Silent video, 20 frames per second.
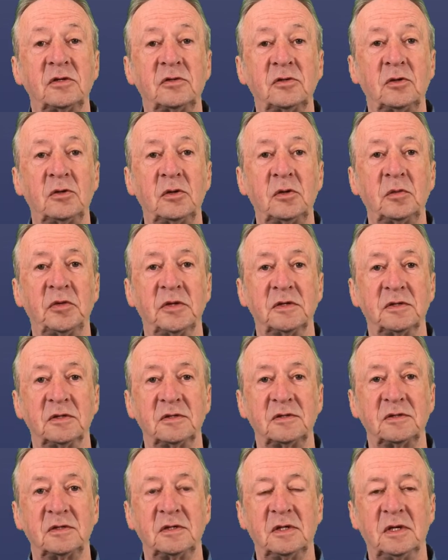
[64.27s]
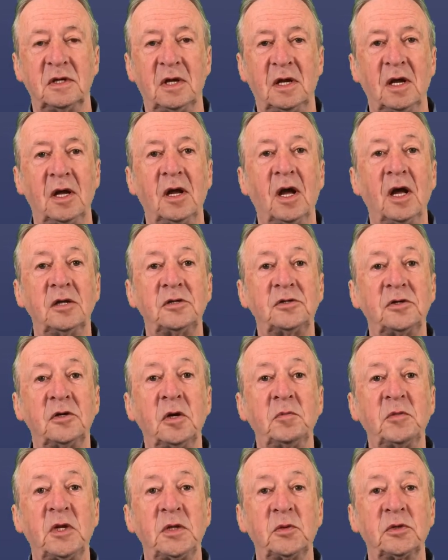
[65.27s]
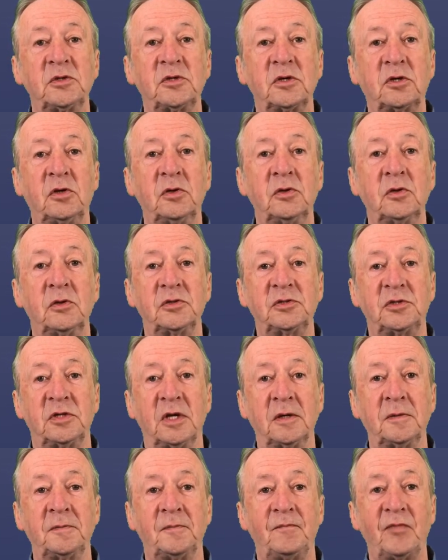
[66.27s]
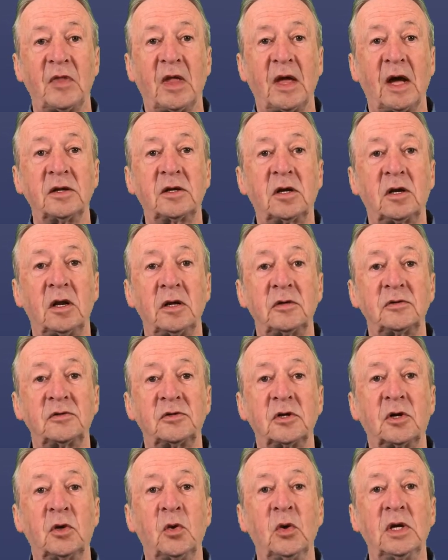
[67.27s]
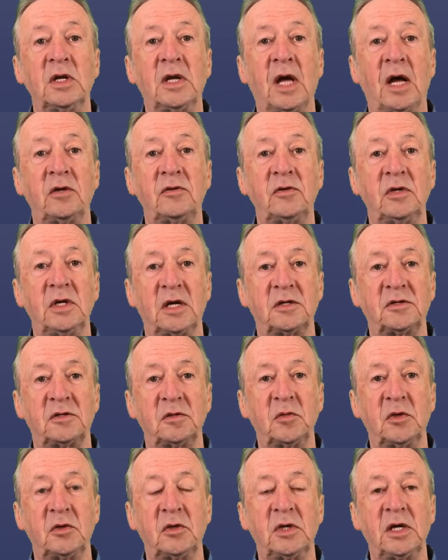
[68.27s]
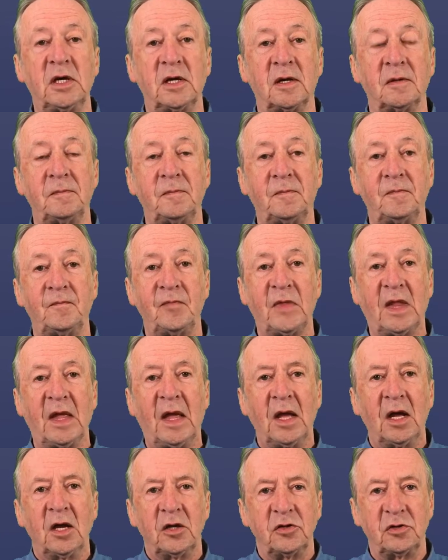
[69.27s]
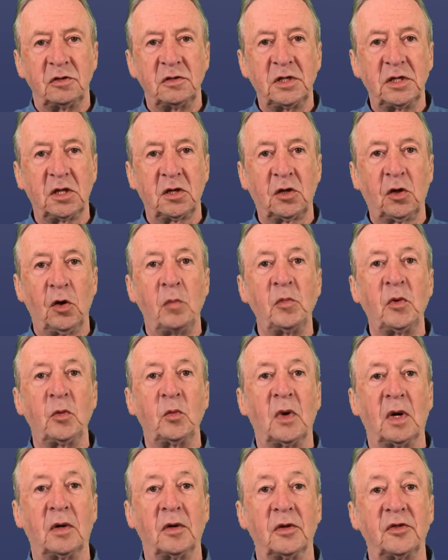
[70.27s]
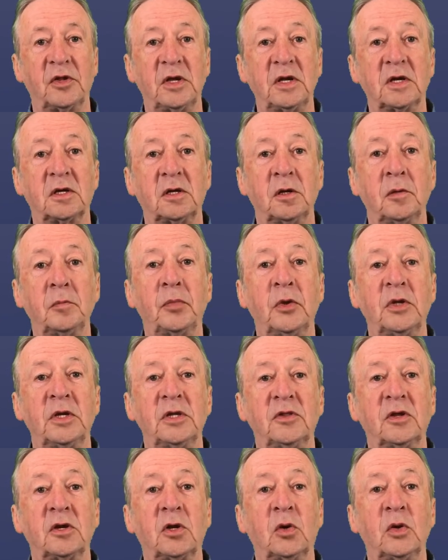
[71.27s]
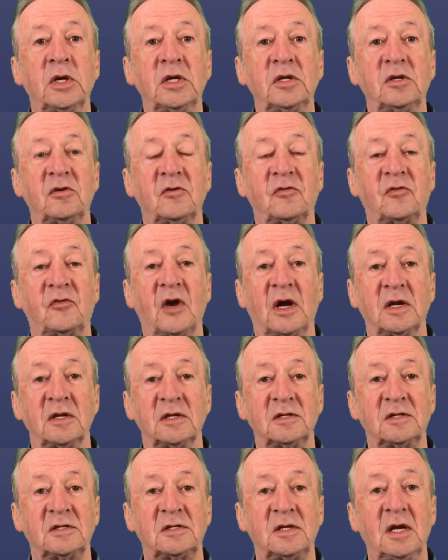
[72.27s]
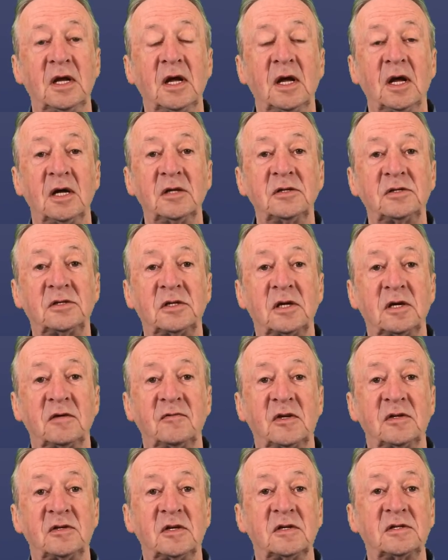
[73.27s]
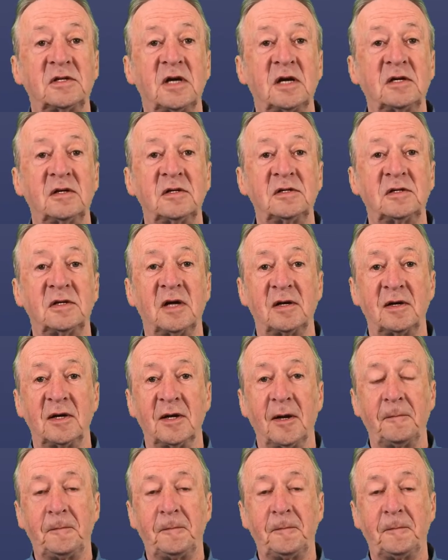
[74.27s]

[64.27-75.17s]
Albans. Jermyn was a courtier and close to Queen Henrietta Maria. During the Commonwealth he accompanied the Queen to France and served as a secretary.